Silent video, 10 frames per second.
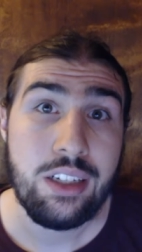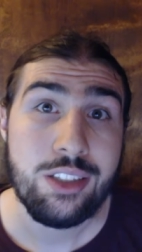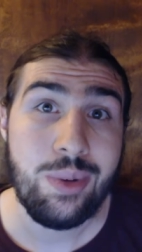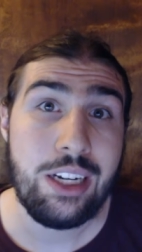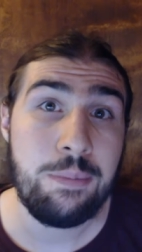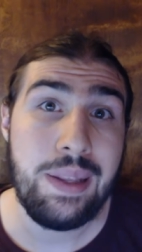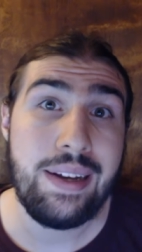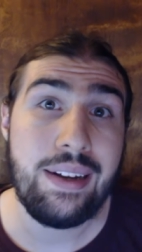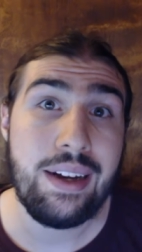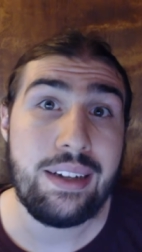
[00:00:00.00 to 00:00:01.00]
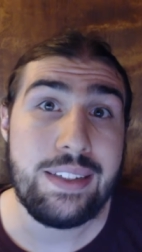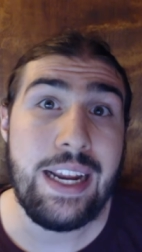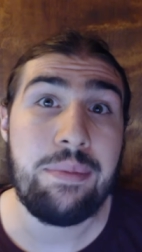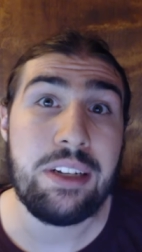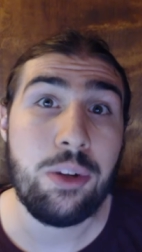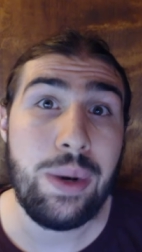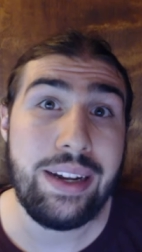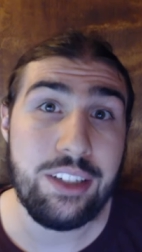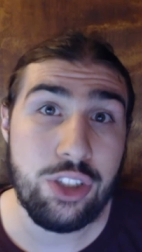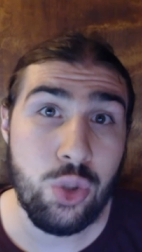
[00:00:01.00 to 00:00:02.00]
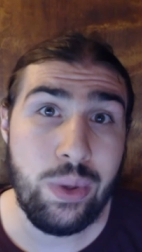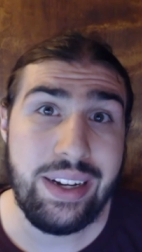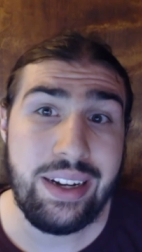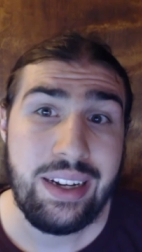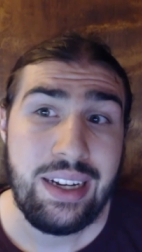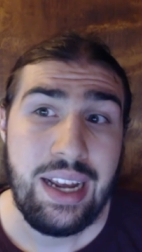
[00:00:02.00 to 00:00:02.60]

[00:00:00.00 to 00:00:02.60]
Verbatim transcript: So I'm going to play Untamed in the way I enjoy it